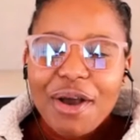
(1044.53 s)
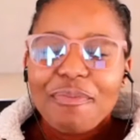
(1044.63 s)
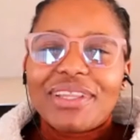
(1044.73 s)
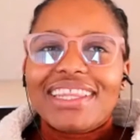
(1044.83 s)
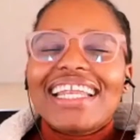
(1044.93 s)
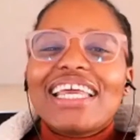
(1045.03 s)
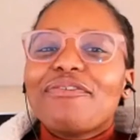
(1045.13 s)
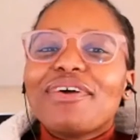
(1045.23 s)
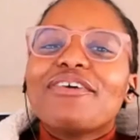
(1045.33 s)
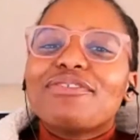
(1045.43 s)
But then
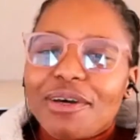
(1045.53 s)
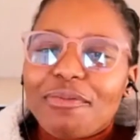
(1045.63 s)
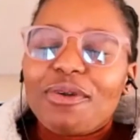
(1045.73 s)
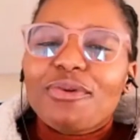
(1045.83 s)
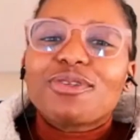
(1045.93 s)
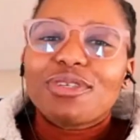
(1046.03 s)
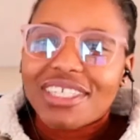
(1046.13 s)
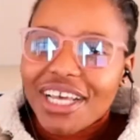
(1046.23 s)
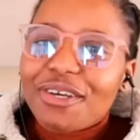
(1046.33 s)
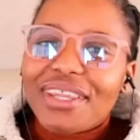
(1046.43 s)
if someone were to
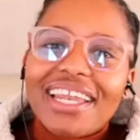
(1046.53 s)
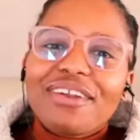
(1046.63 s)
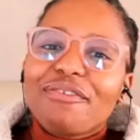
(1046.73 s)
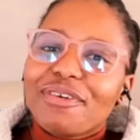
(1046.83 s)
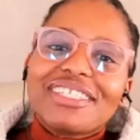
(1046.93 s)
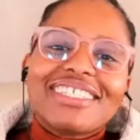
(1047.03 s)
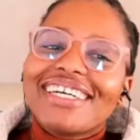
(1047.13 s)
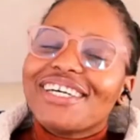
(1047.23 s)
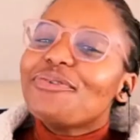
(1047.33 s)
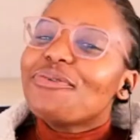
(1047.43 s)
tell you that in first
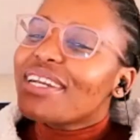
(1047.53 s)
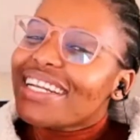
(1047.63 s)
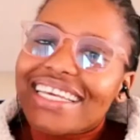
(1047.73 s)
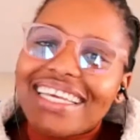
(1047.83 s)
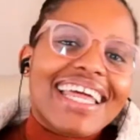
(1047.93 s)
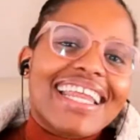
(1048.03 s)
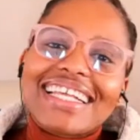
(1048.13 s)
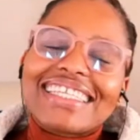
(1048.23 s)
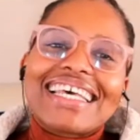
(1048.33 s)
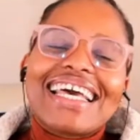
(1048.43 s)
year, you wouldn't get it. You don't
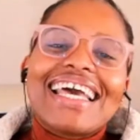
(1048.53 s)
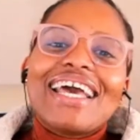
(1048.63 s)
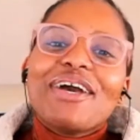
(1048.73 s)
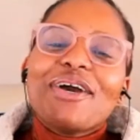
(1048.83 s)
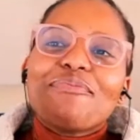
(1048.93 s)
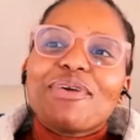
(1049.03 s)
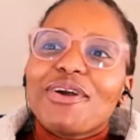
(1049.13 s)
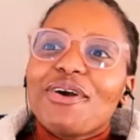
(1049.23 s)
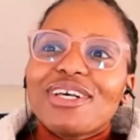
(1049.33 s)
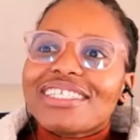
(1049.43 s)
get it. No, you
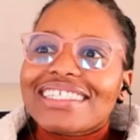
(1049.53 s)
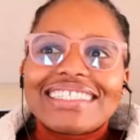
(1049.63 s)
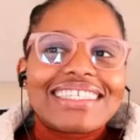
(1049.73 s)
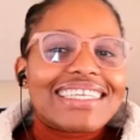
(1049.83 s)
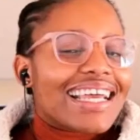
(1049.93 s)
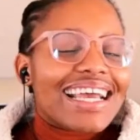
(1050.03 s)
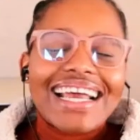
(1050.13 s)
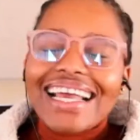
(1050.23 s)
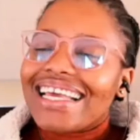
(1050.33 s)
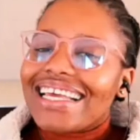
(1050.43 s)
don't get it. Like, you have to
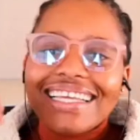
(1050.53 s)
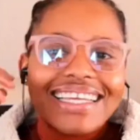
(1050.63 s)
understand.